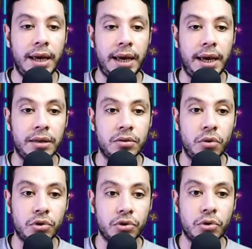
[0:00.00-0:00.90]
and
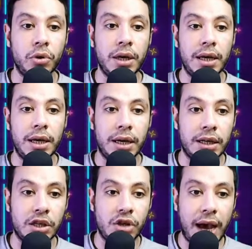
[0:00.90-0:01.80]
also
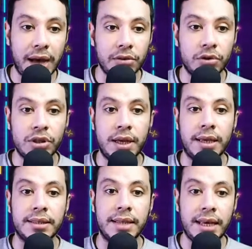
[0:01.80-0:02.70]
the address
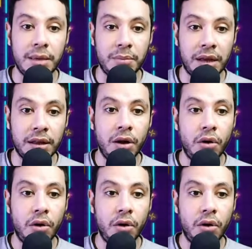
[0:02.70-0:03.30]
and the email